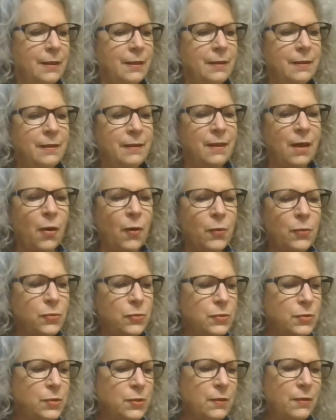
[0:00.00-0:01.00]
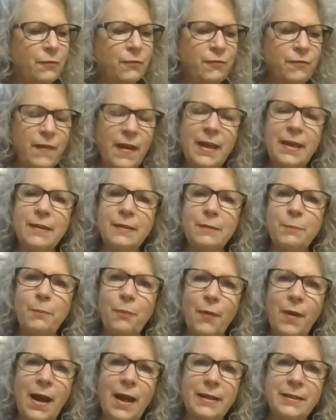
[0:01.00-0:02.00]
those faith
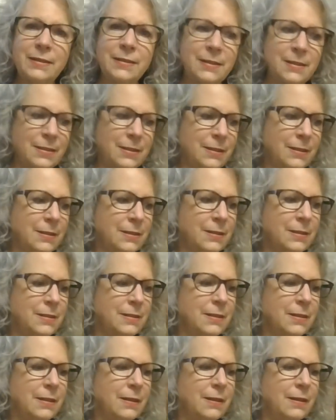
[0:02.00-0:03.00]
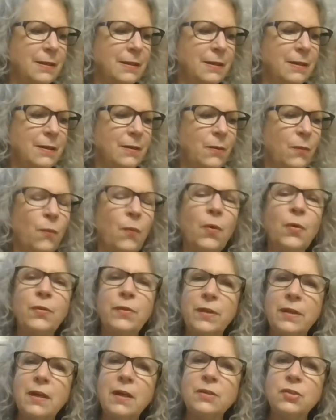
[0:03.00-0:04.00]
practices were
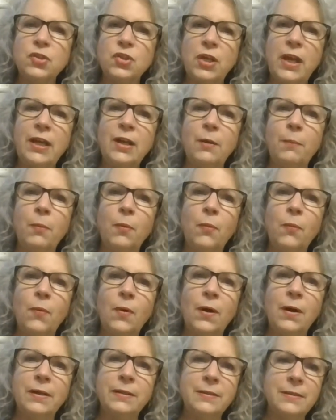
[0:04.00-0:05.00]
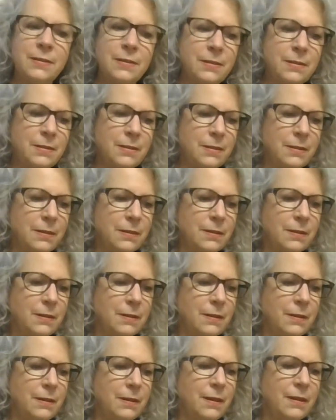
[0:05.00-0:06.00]
the unshakable ones.
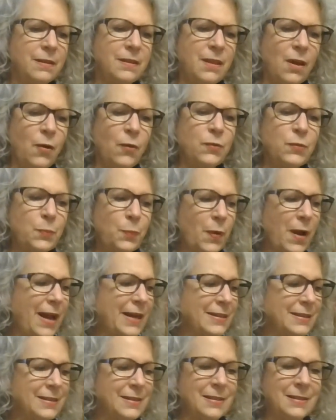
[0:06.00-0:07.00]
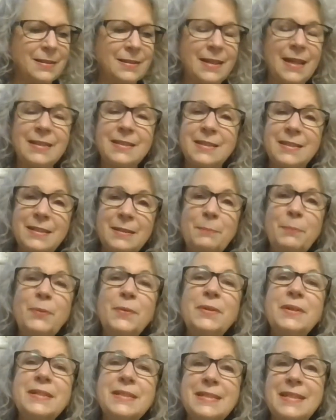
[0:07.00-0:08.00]
Those practices, as
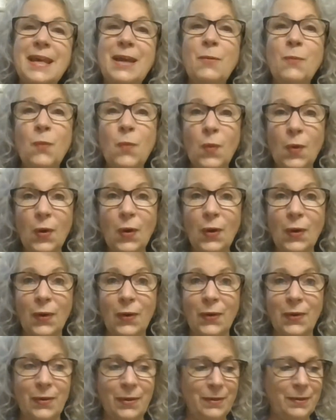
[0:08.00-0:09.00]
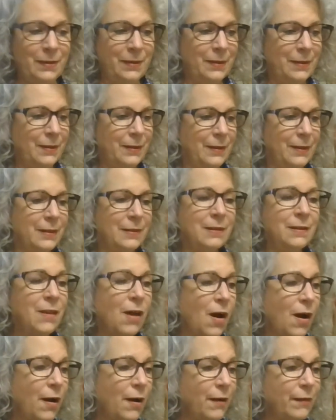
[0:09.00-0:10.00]
simple as they were,
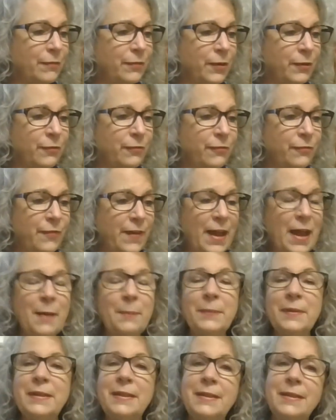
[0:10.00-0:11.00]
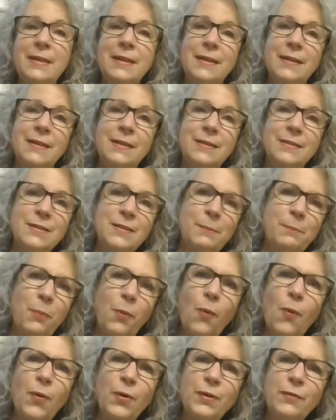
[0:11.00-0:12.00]
love of family,
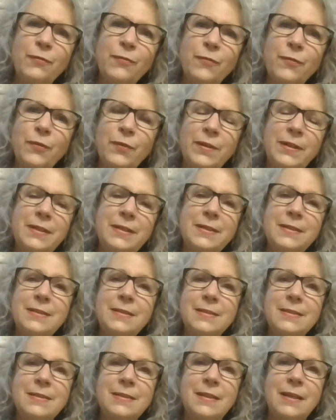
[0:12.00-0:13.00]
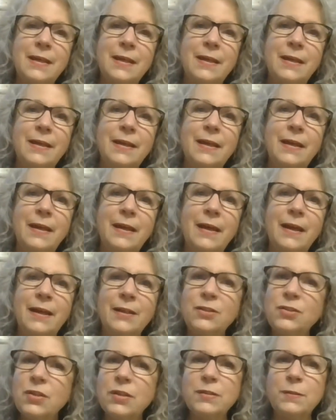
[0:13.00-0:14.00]
support of friends,
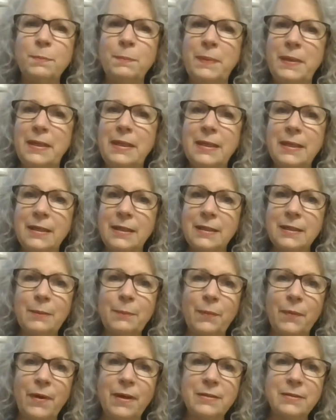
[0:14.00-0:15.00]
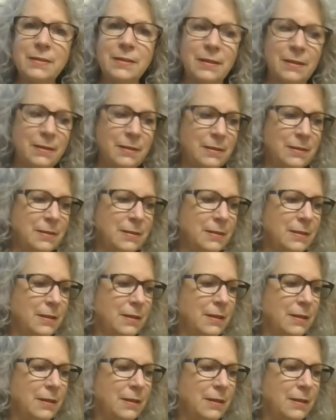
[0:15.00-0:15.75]
and just being in the presence,